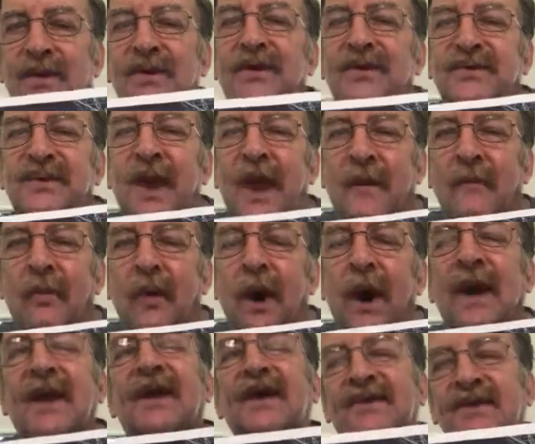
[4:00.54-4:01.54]
and it's the same
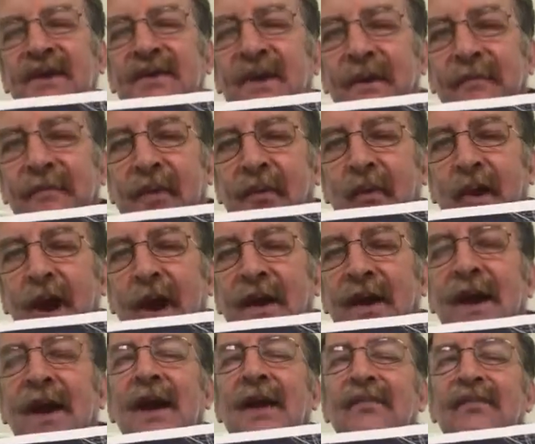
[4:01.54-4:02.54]
one. It's a different
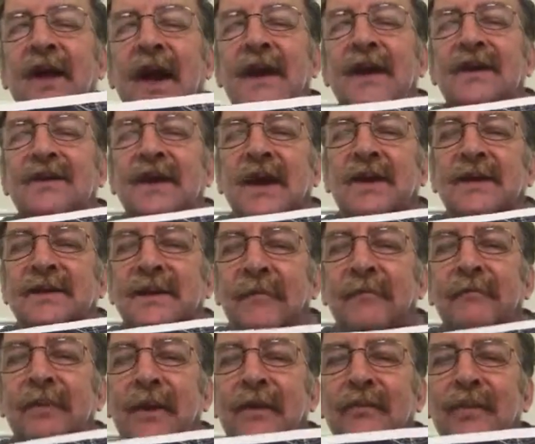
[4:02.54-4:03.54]
one. That is a
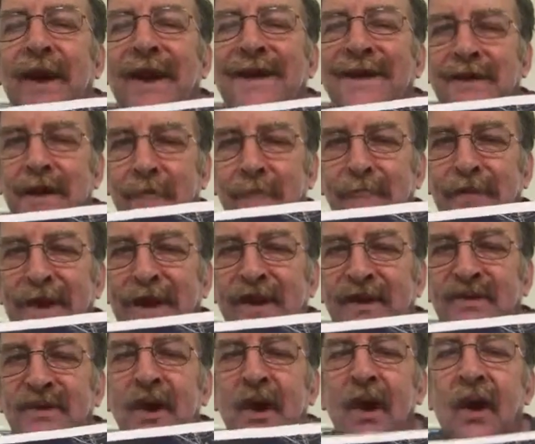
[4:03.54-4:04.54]
different
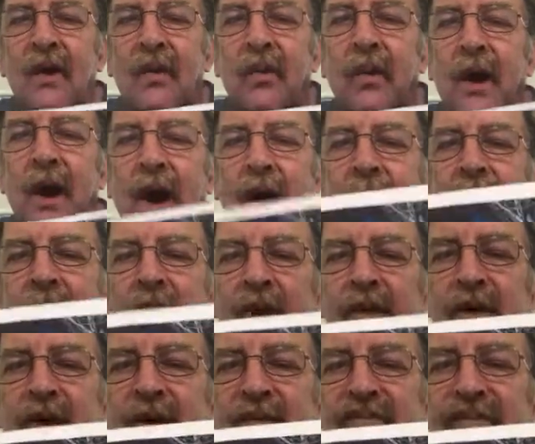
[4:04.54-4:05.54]
piece. Why?
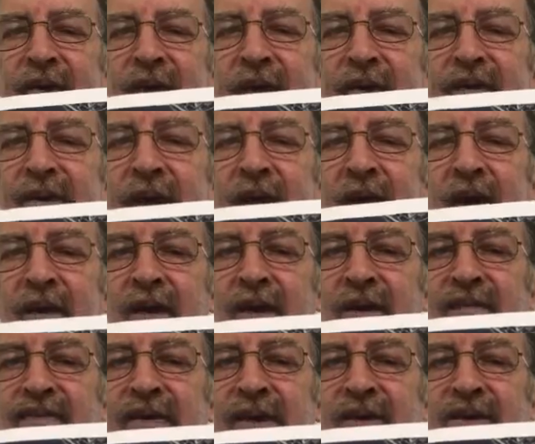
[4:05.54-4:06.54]
Look at this.
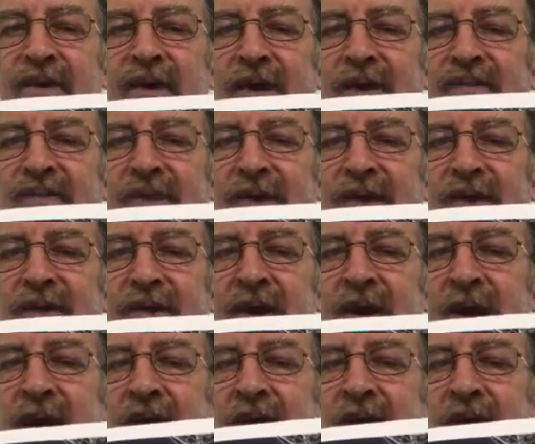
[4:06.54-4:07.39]
Look at this. Look at this.